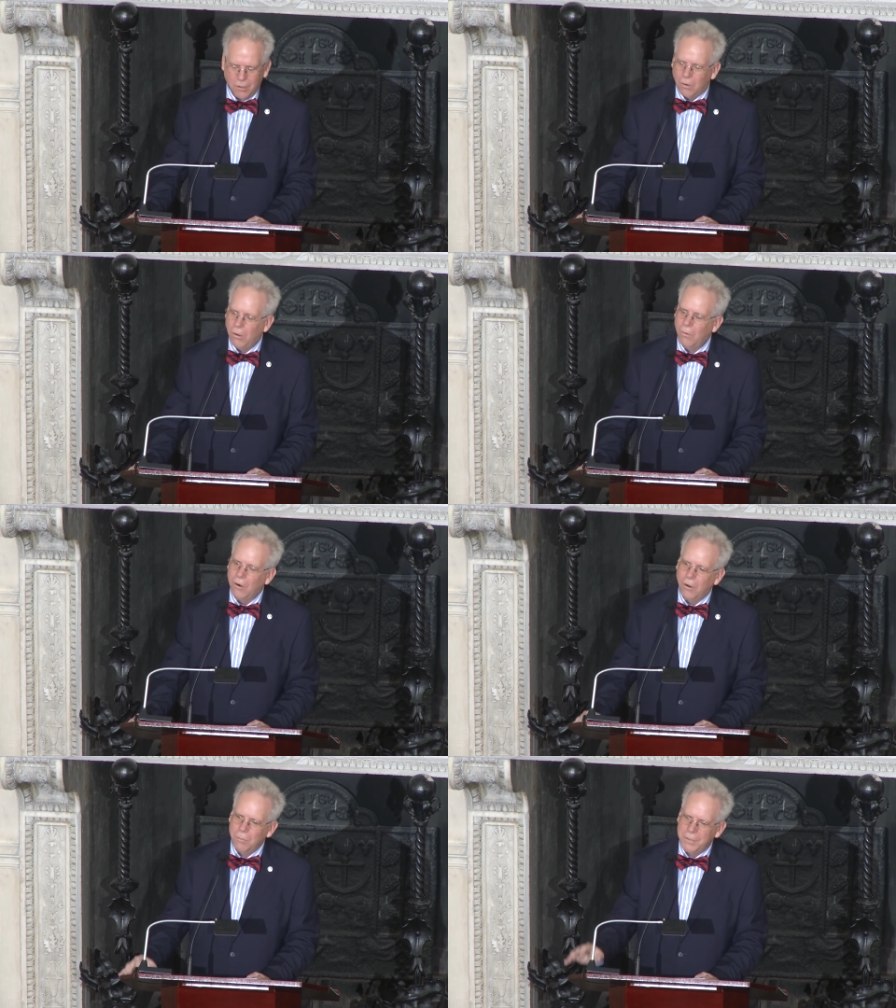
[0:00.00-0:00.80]
all were
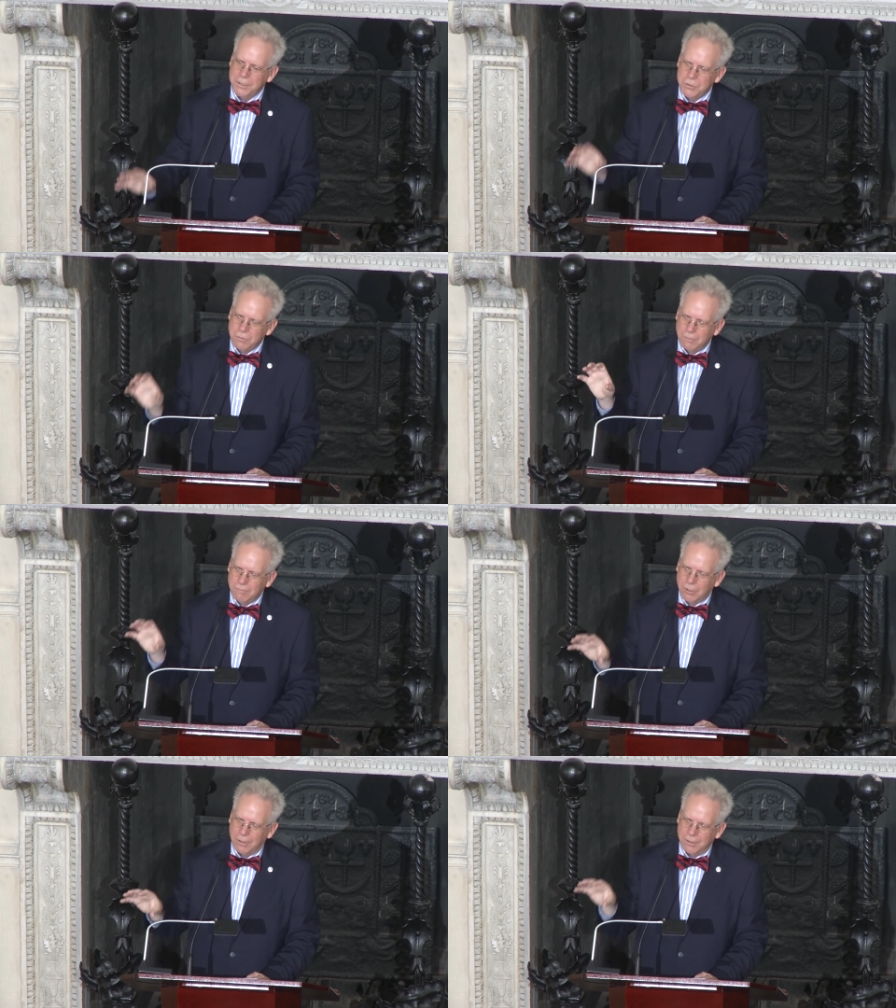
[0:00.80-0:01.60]
hoping to
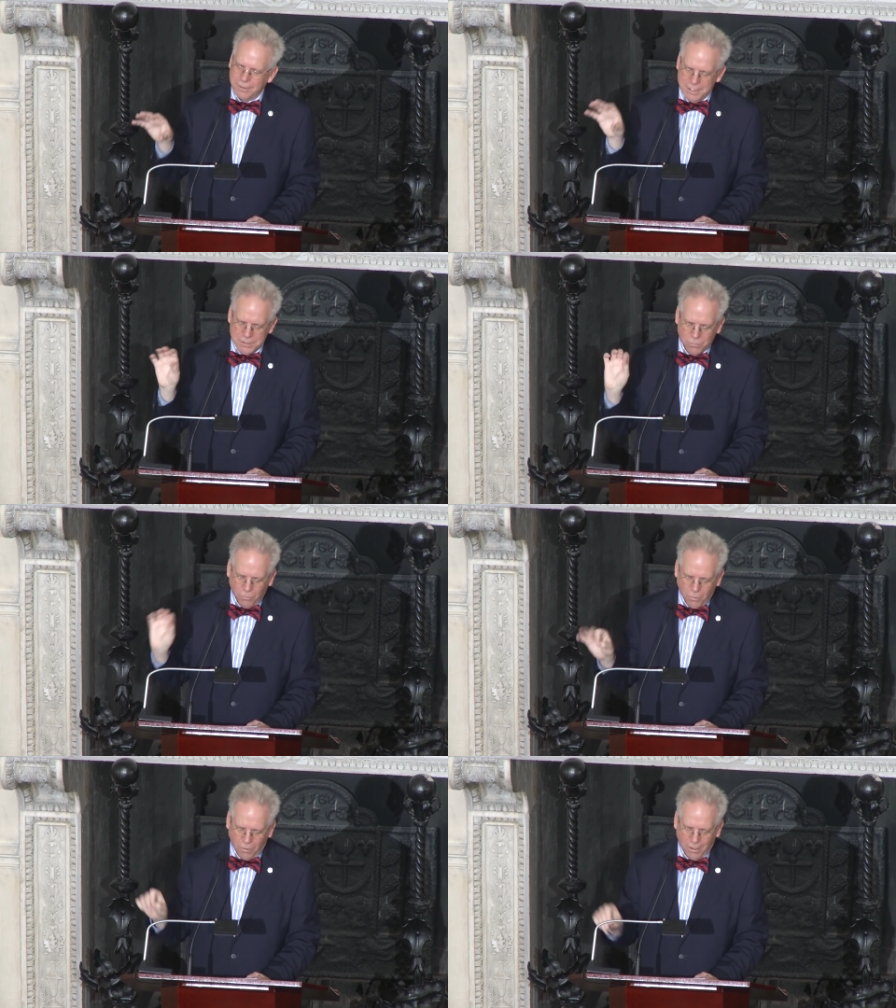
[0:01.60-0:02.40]
avert this
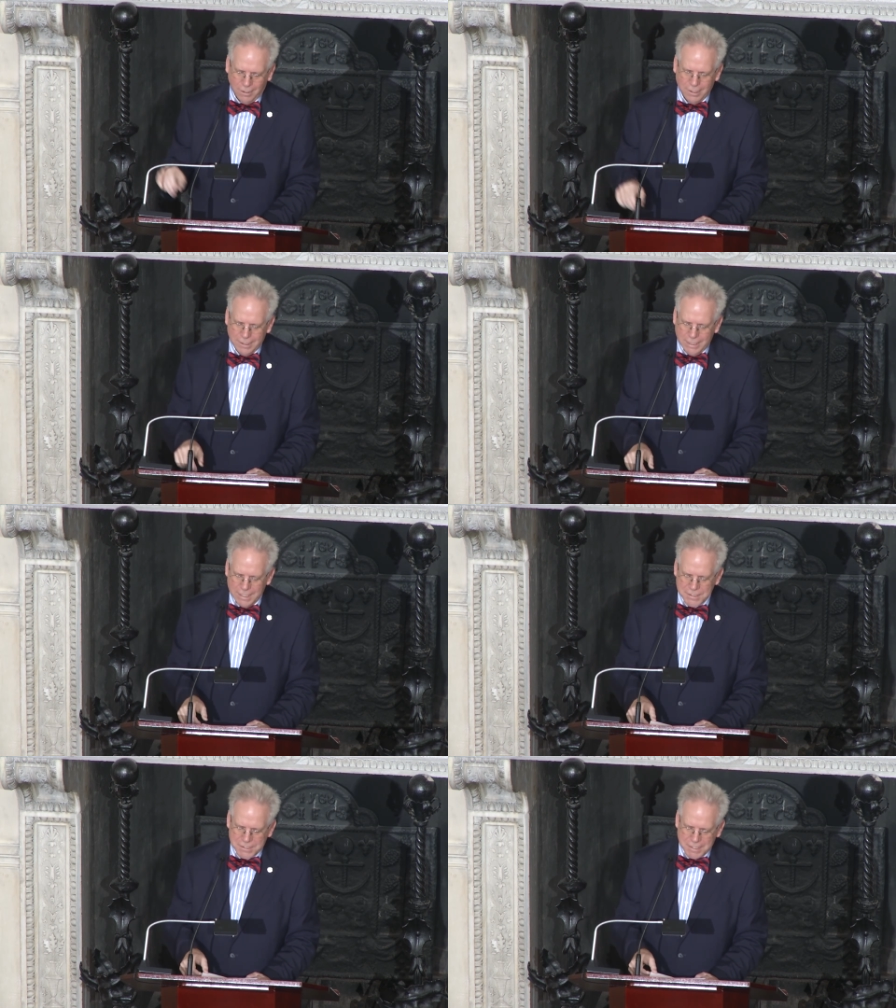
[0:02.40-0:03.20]
war
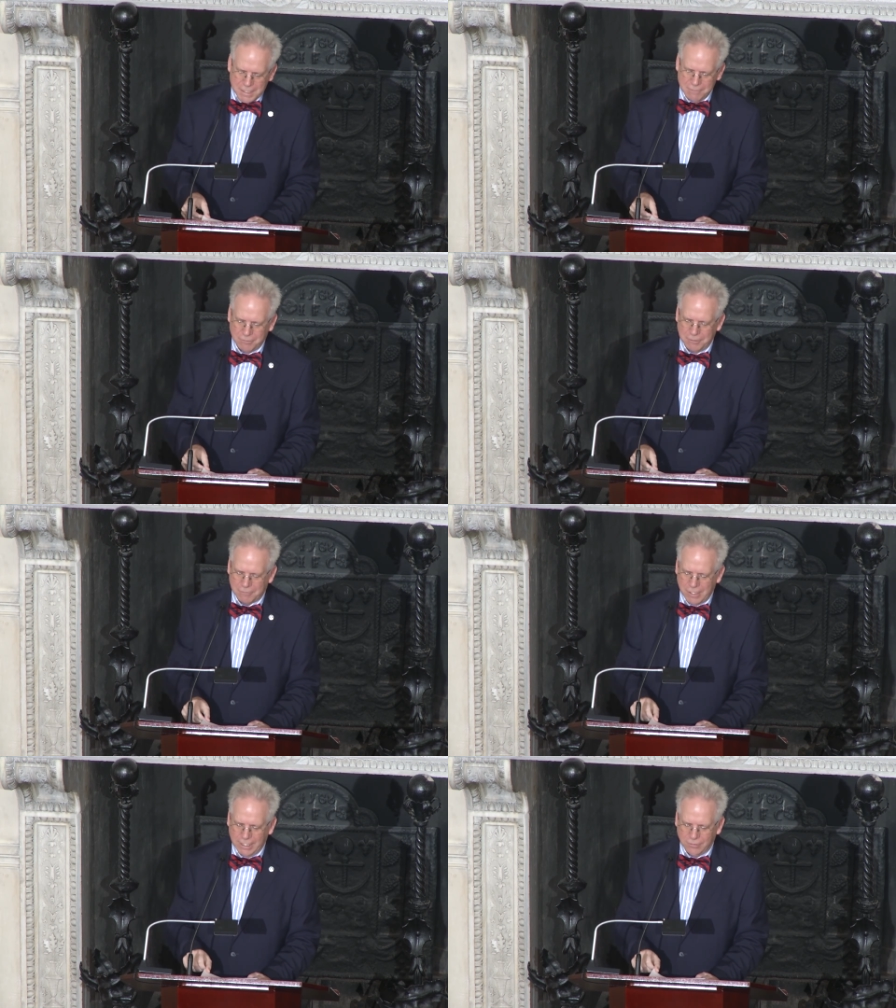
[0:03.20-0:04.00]
and save what
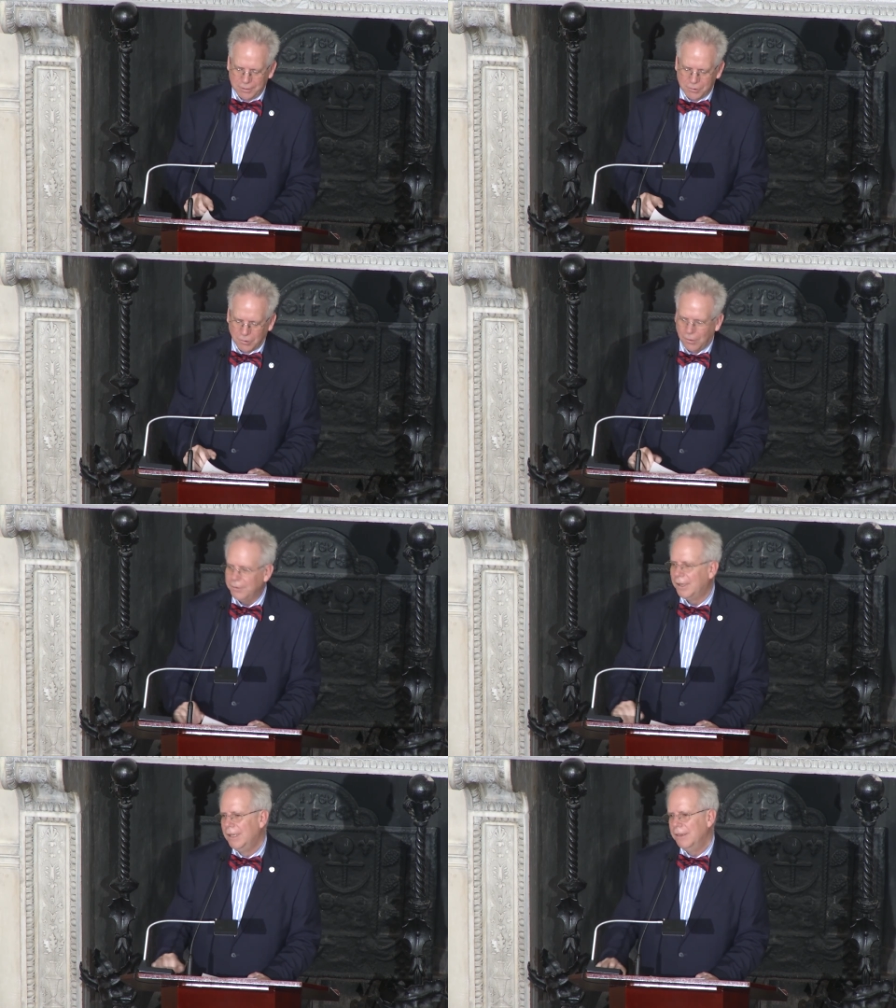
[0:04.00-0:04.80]
Franklin
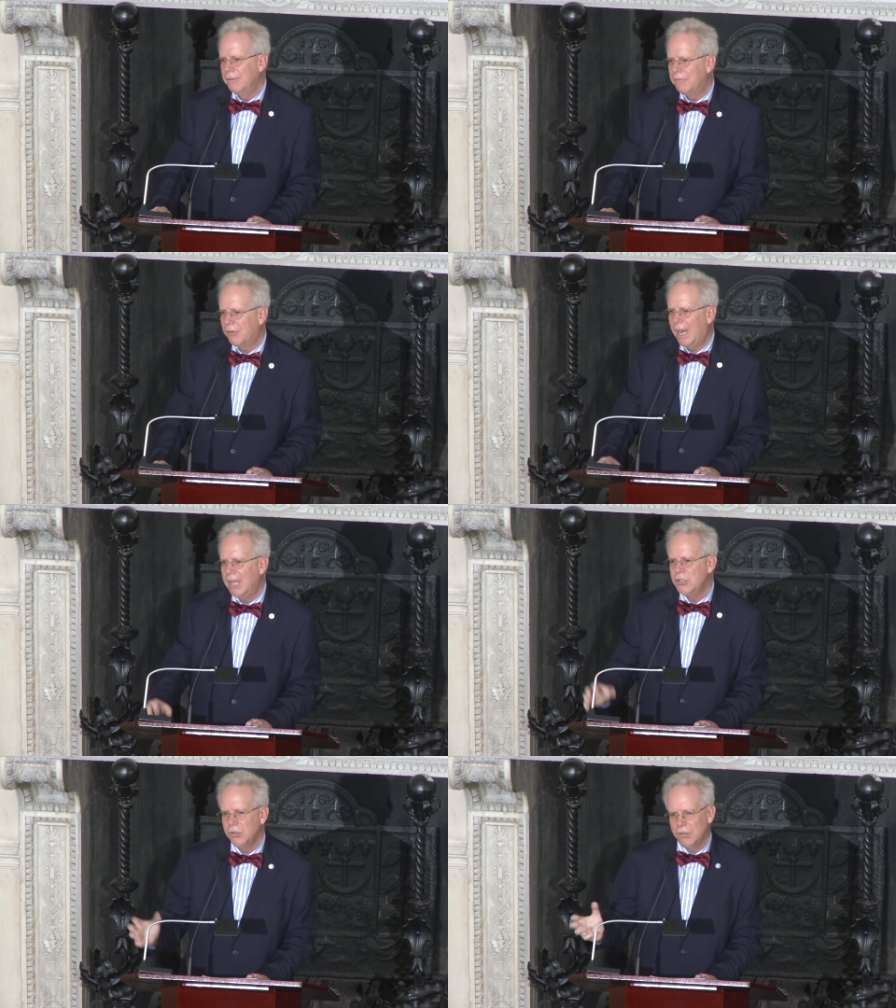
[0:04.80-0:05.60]
called the
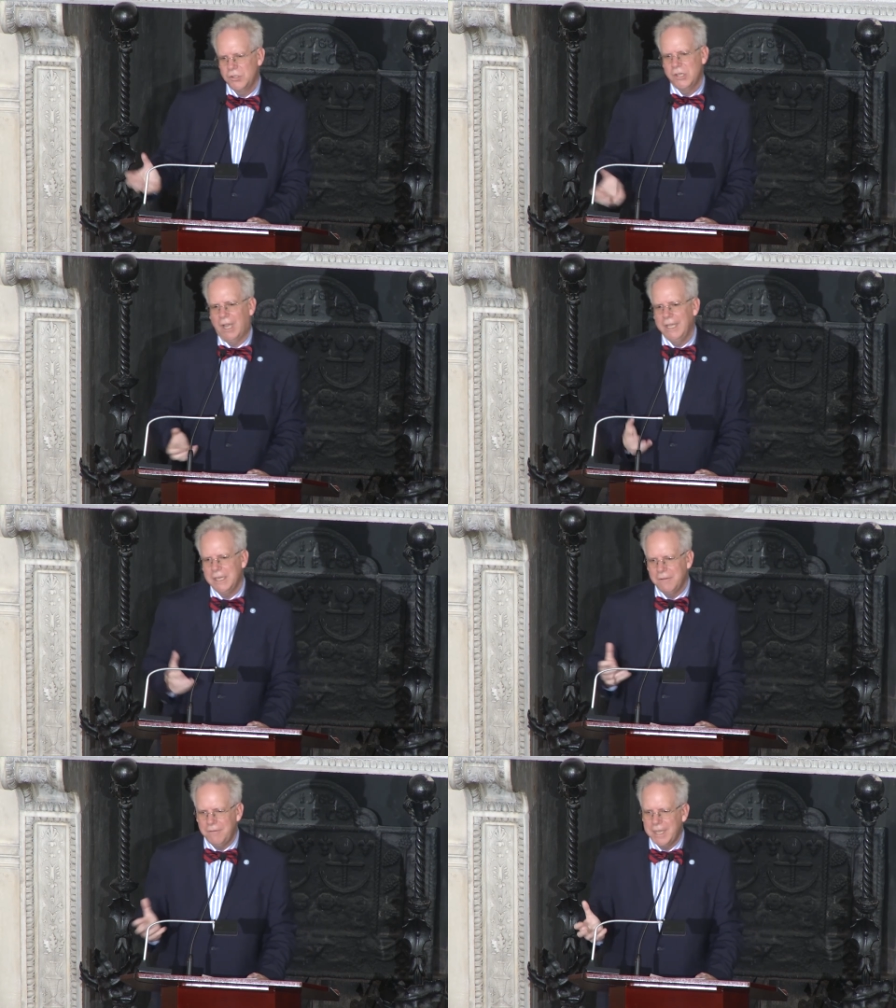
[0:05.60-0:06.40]
fragile
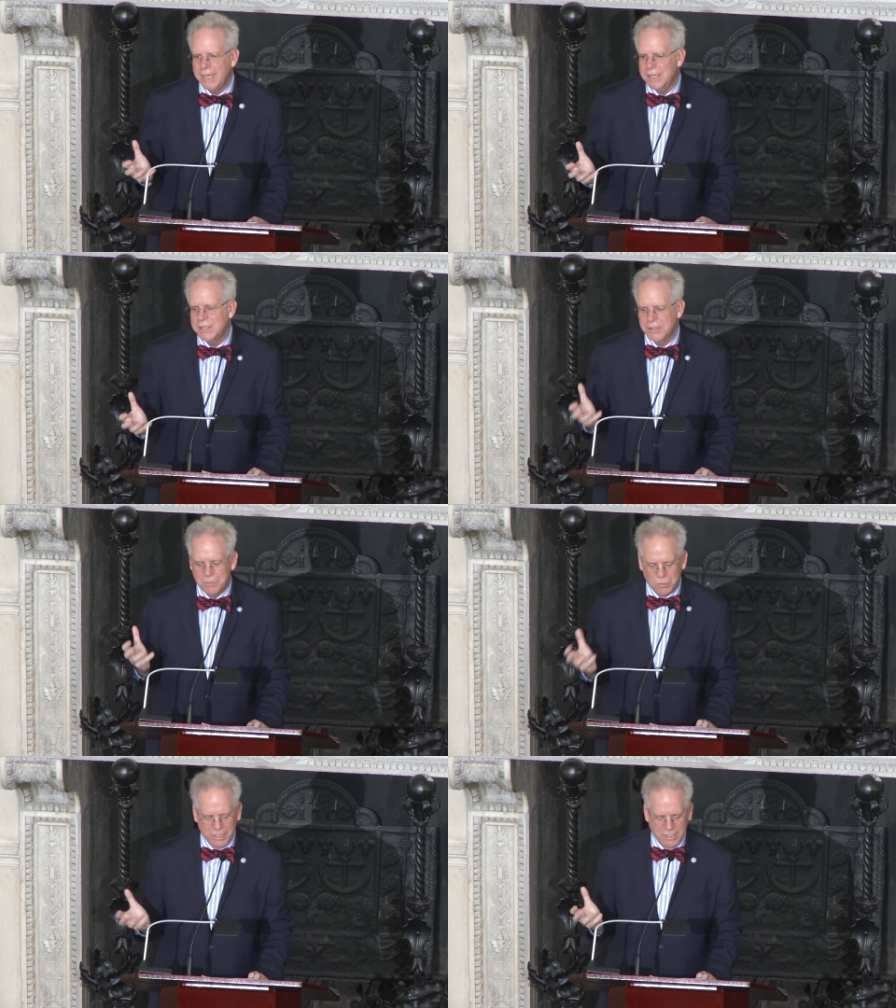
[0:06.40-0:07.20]
China vase, the
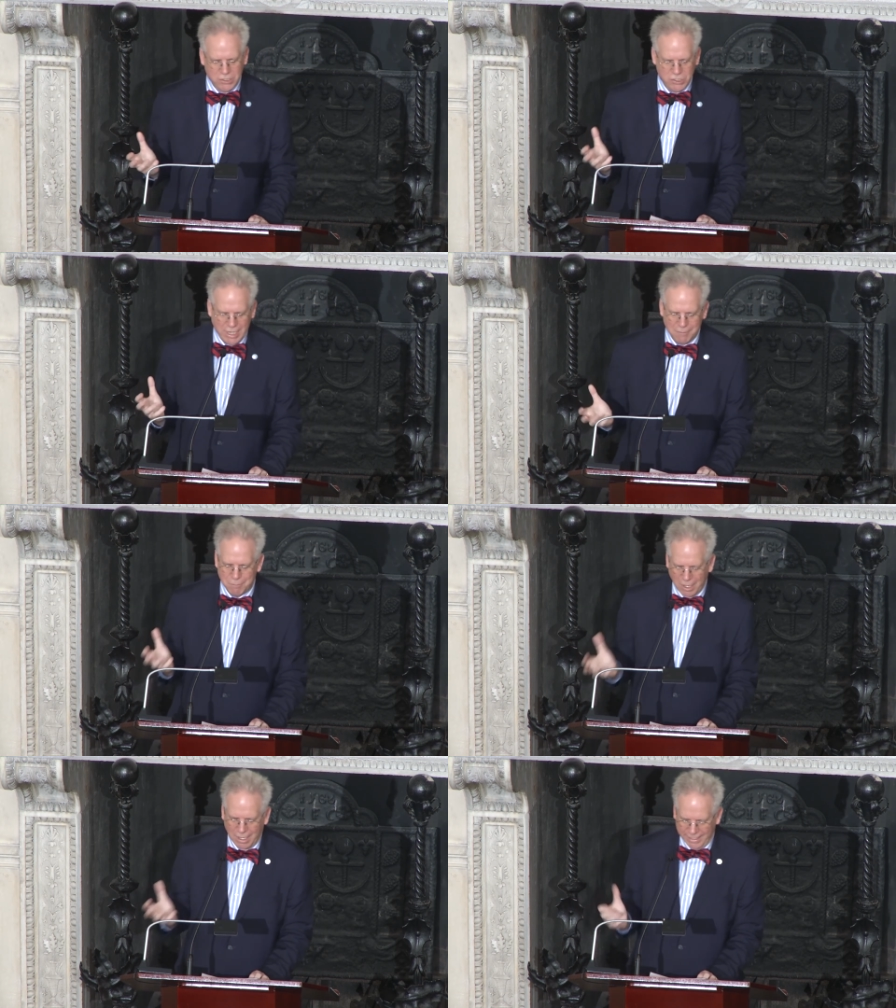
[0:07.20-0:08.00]
British
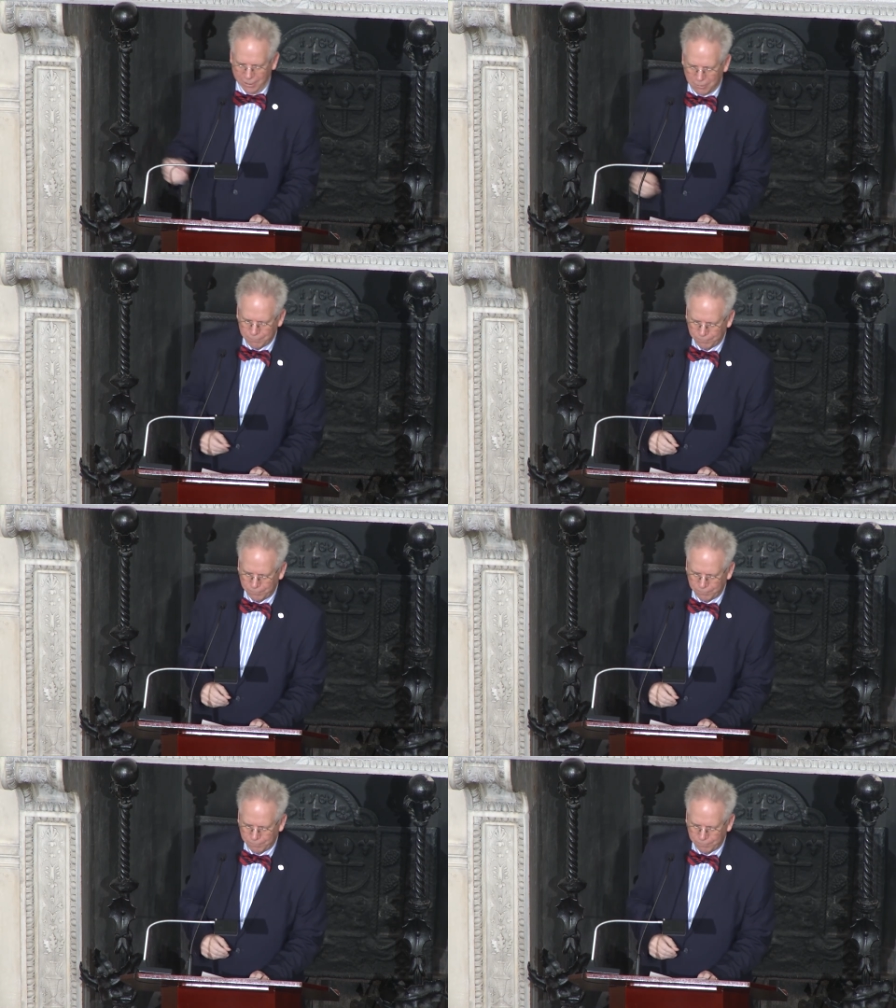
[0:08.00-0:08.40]
Empire.